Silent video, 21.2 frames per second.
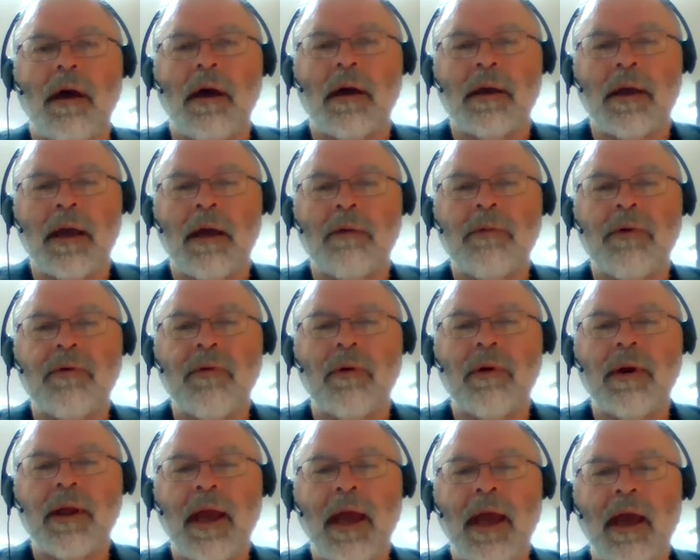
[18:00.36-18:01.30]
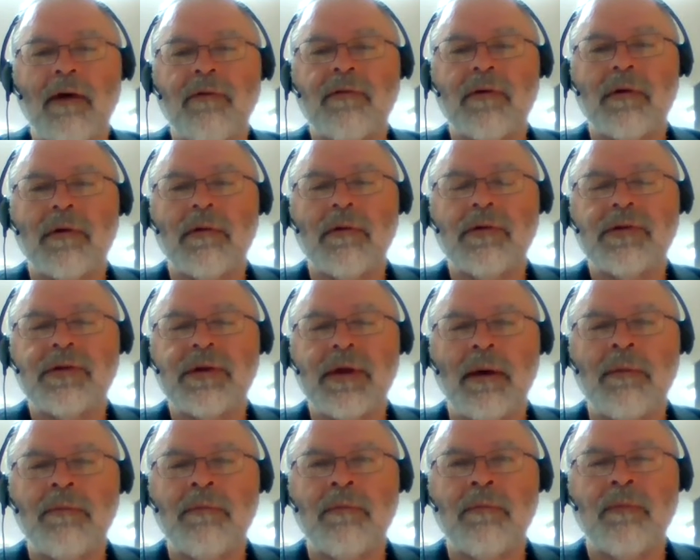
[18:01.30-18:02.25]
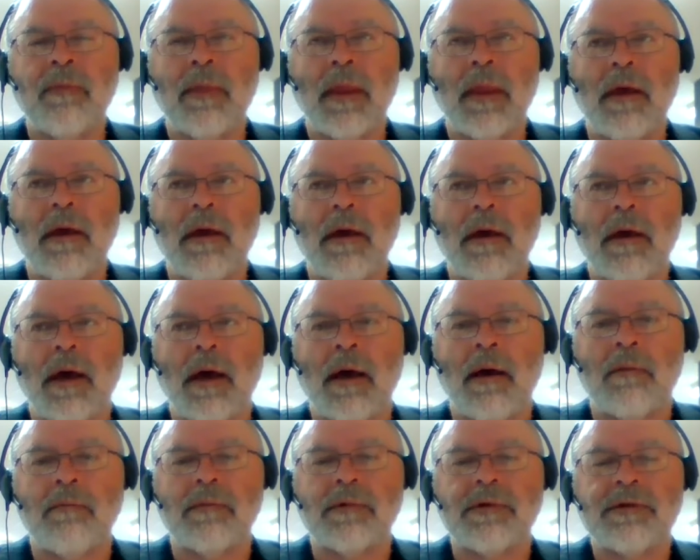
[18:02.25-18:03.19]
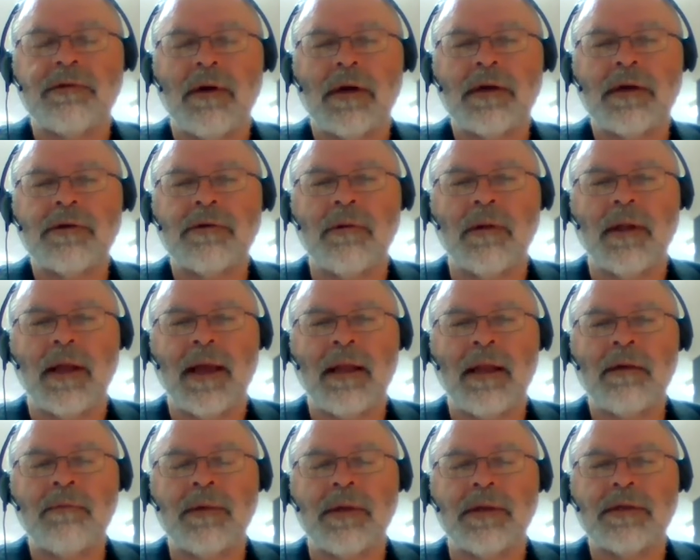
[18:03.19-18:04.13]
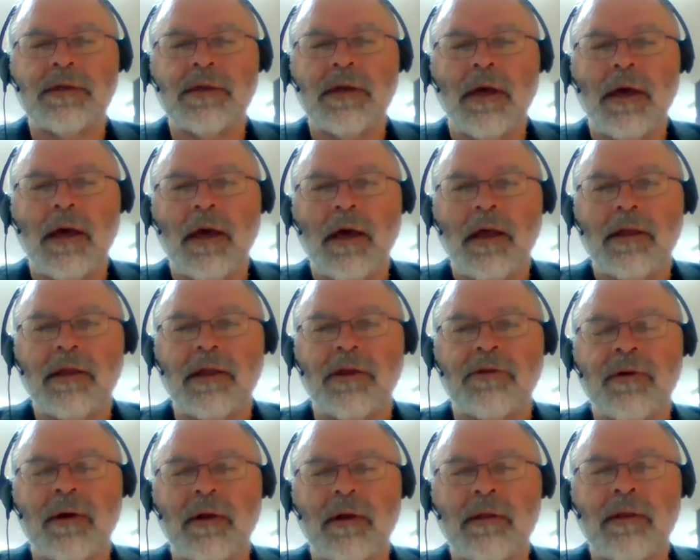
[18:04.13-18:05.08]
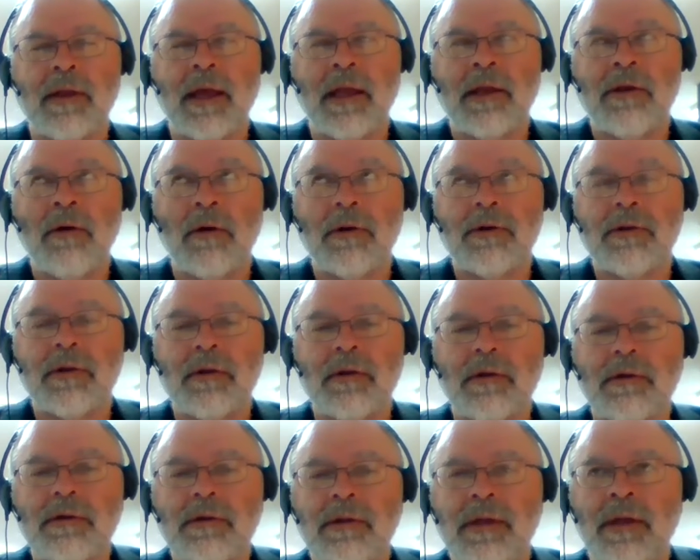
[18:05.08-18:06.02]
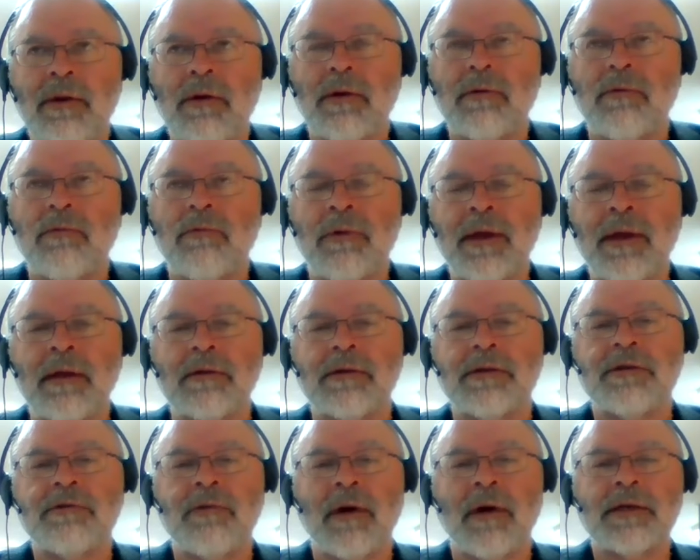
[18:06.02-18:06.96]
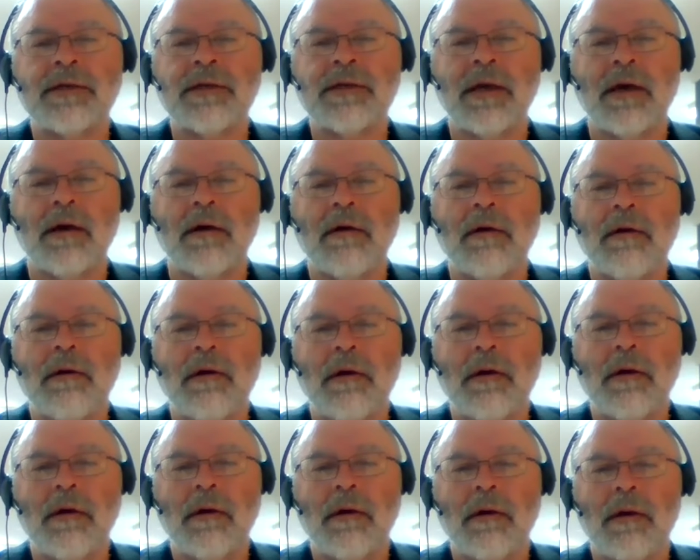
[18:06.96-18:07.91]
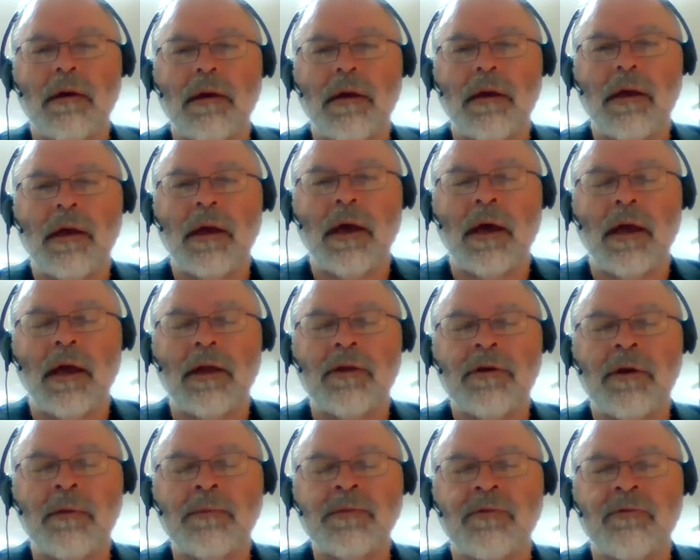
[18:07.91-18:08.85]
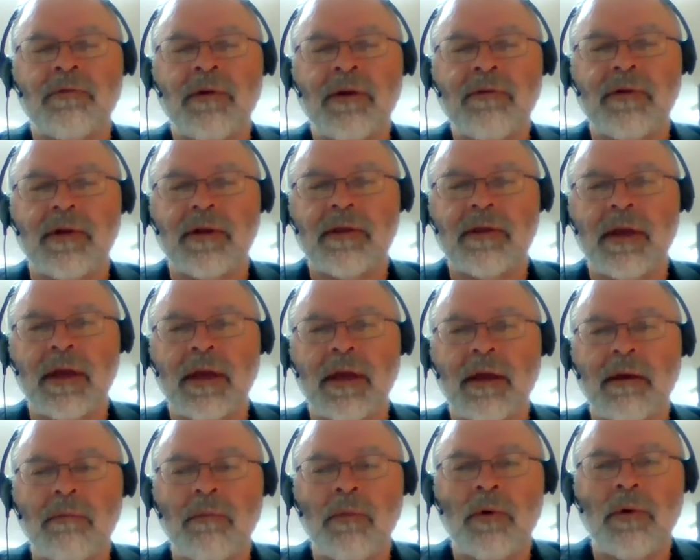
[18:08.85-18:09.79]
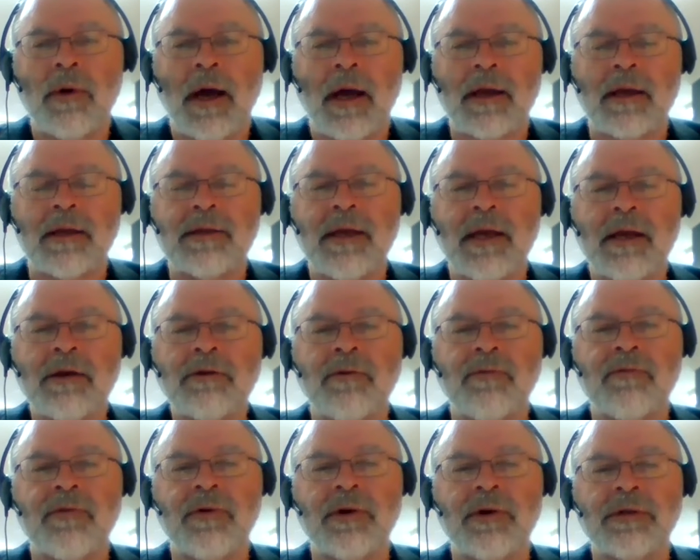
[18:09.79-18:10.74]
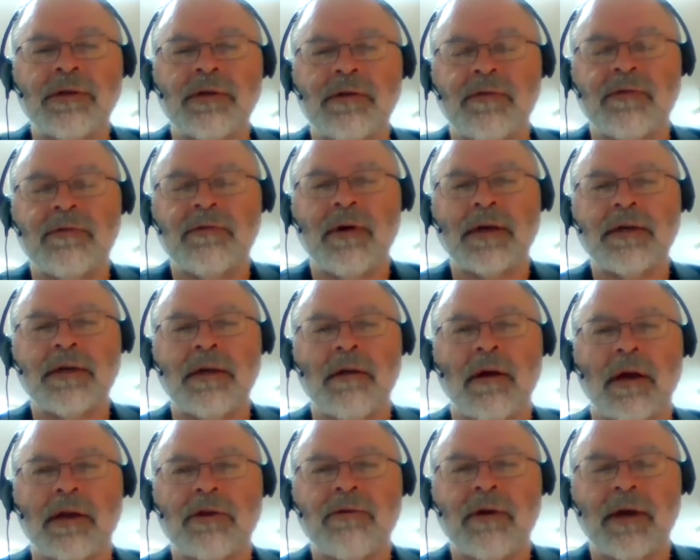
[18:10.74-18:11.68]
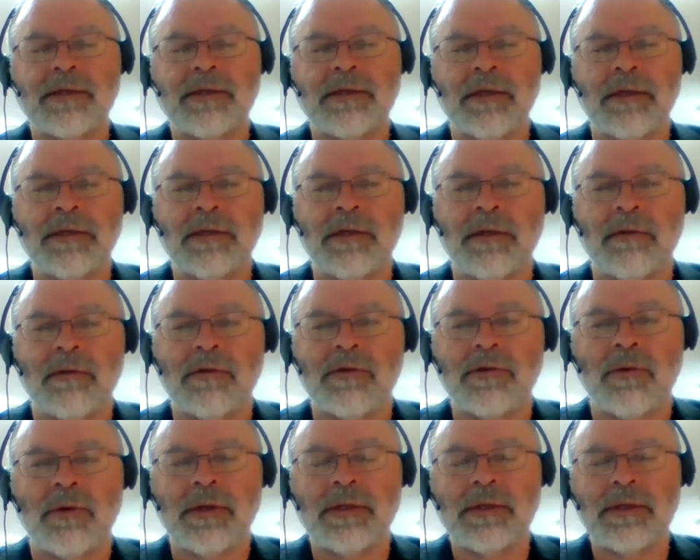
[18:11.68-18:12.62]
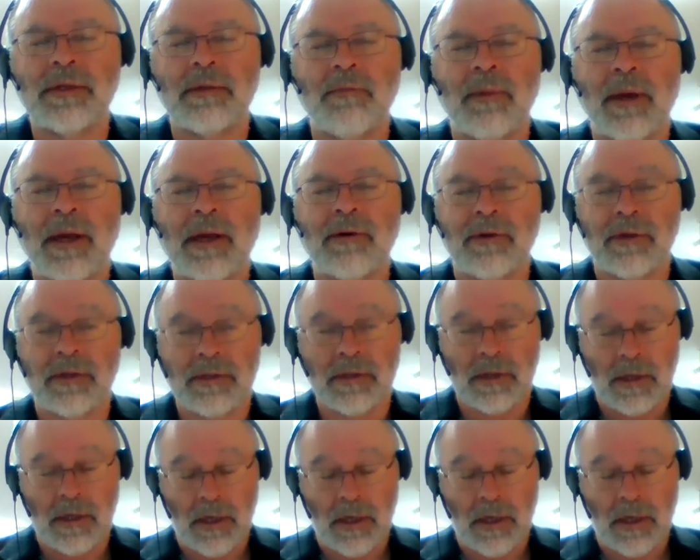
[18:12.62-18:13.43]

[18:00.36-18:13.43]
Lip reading: Okay, we already have some structural elements. They're not real structure in terms of Revit. They're more architectural versions of structure like trusses and joists and bearers.